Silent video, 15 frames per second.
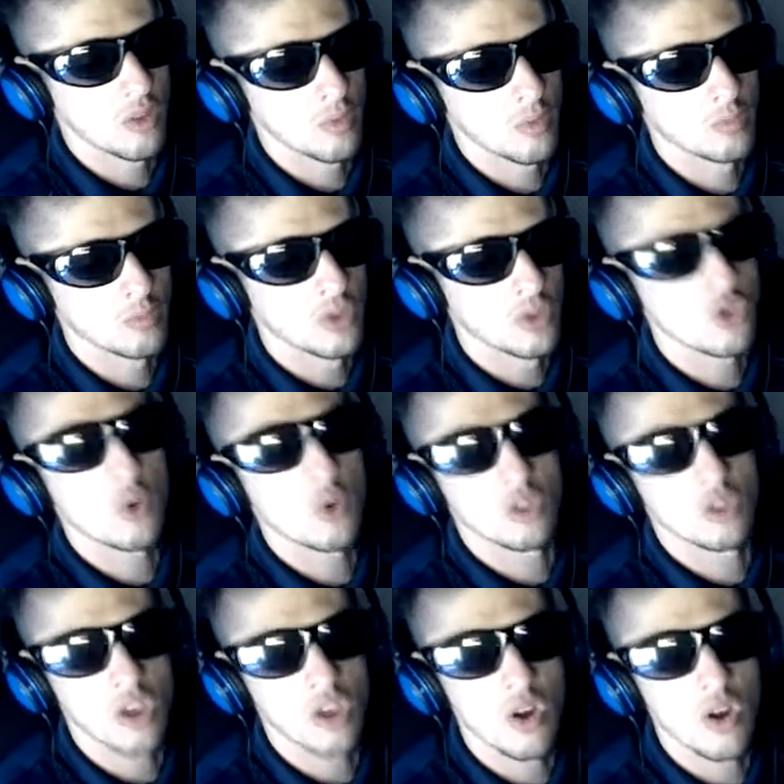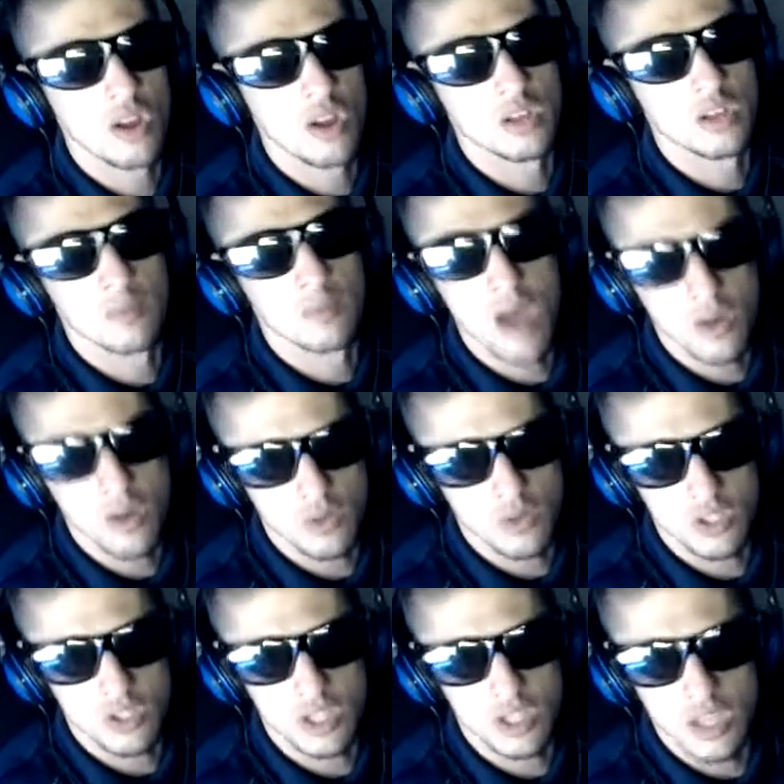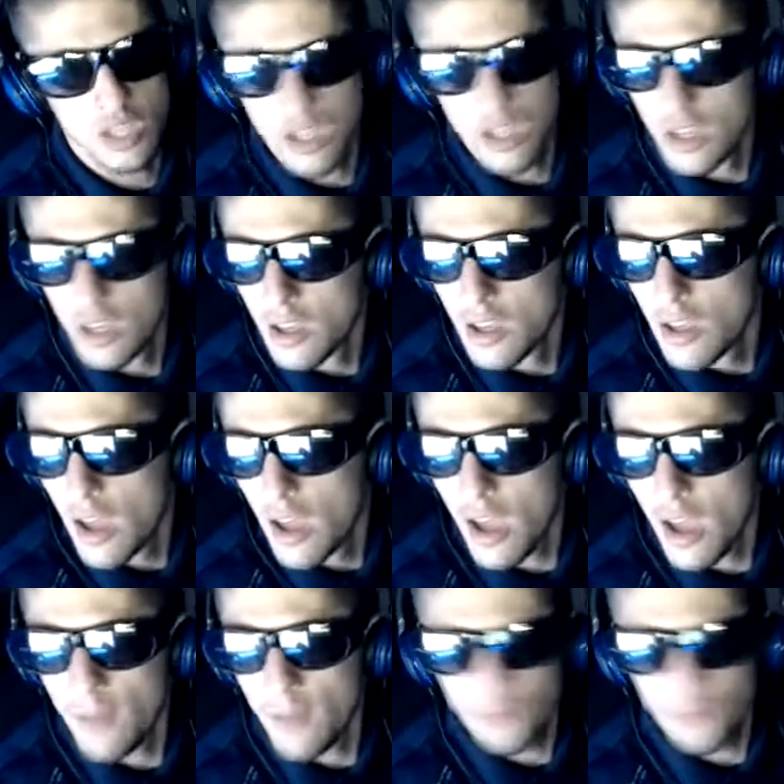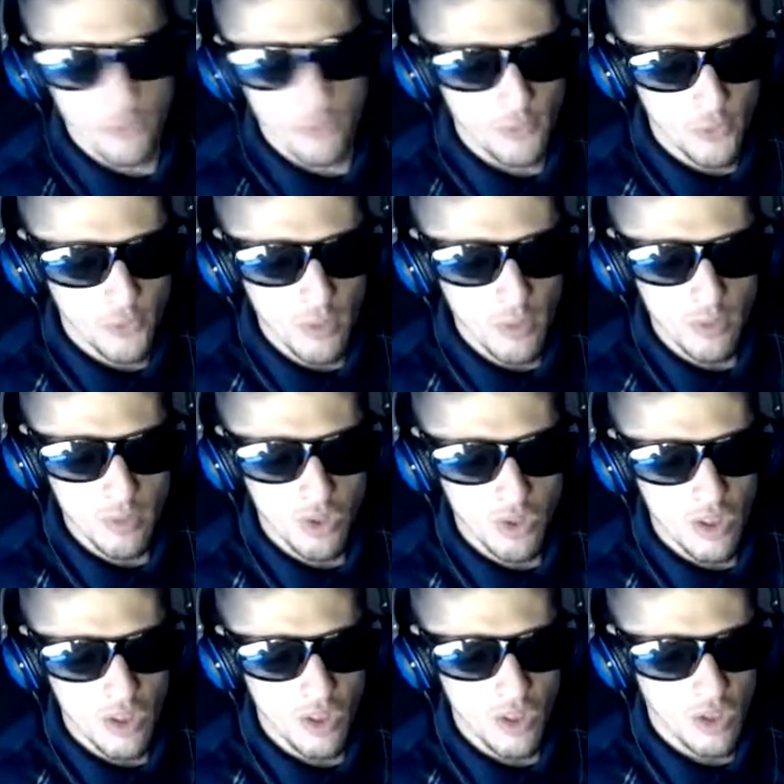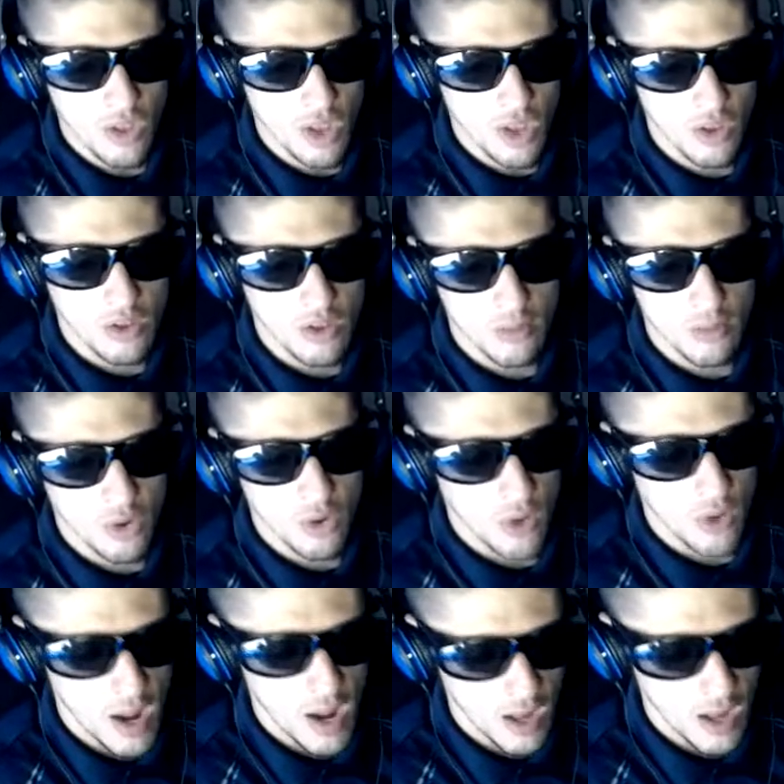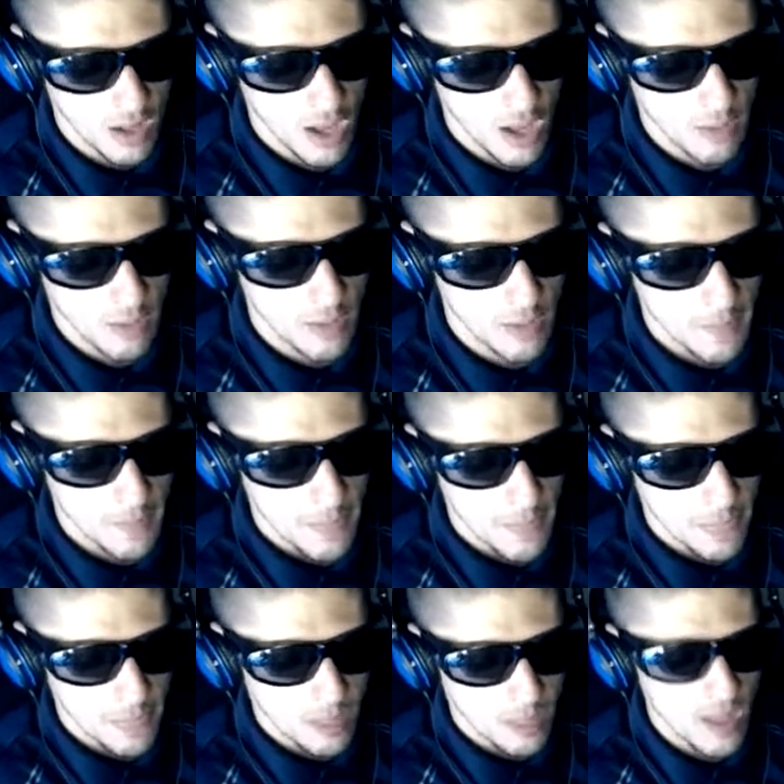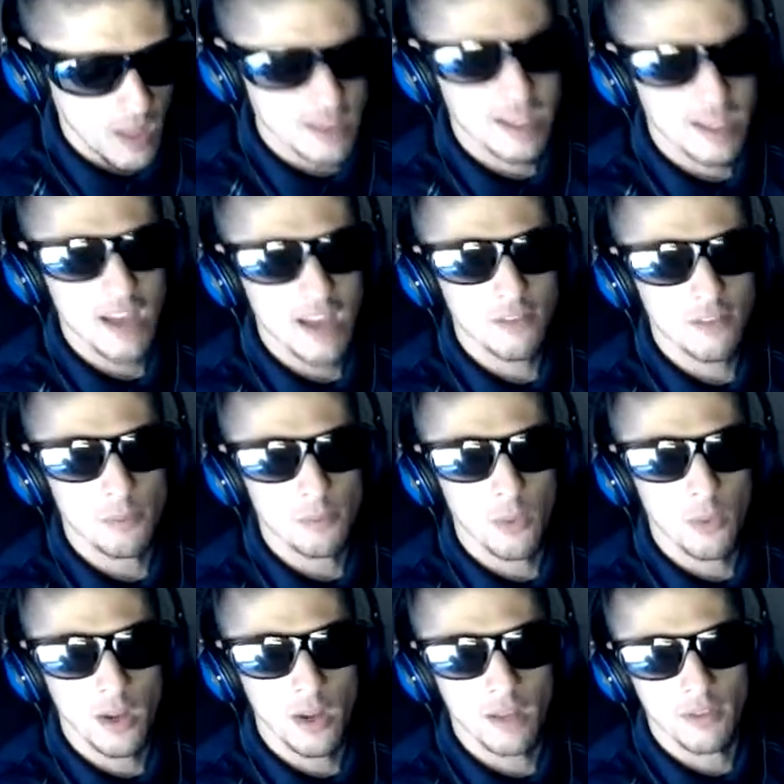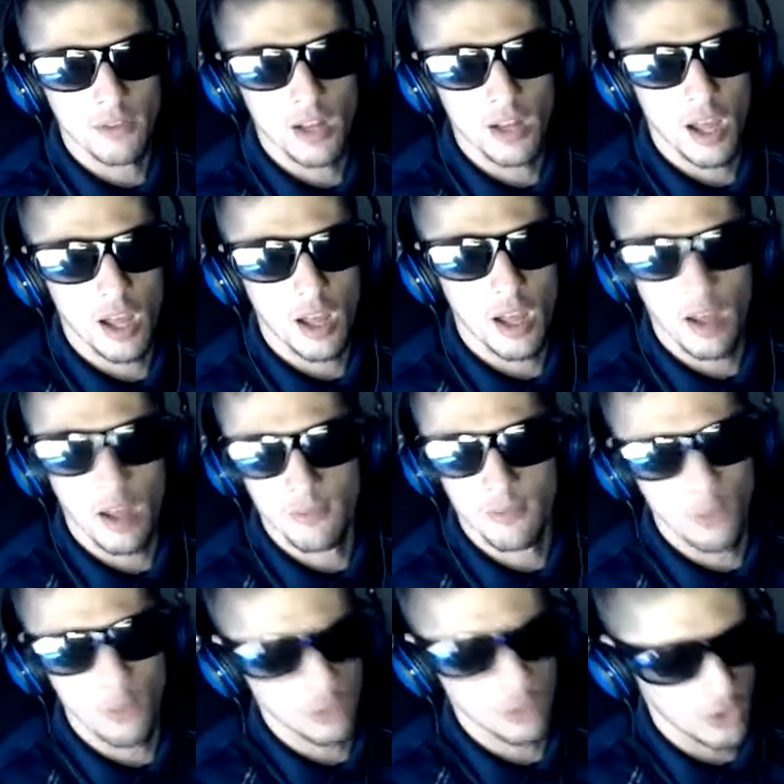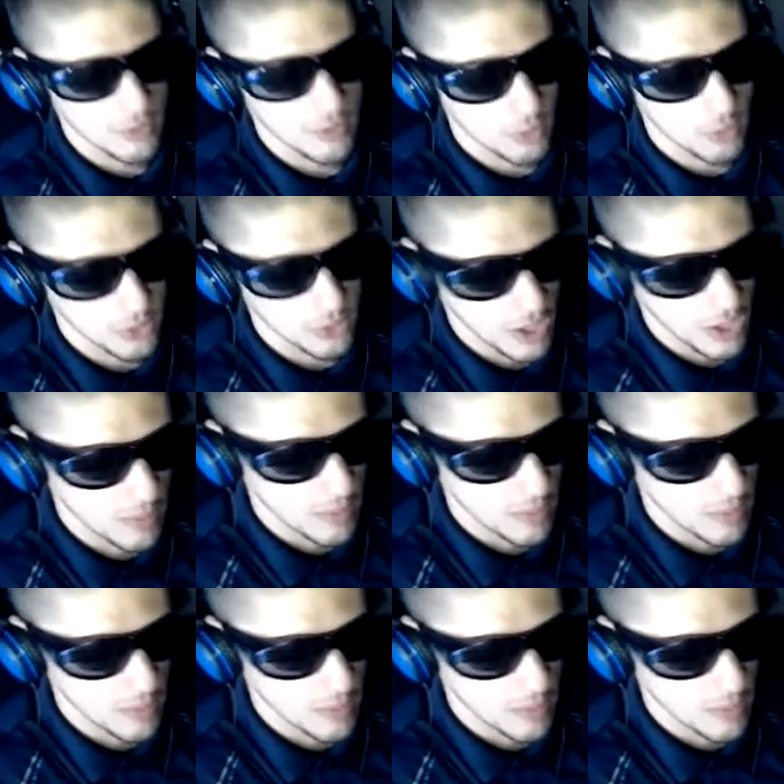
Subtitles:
majoritarian democracy. And for him to say that's anti-democratic, I mean, that's kind of the point of it. Voltaire made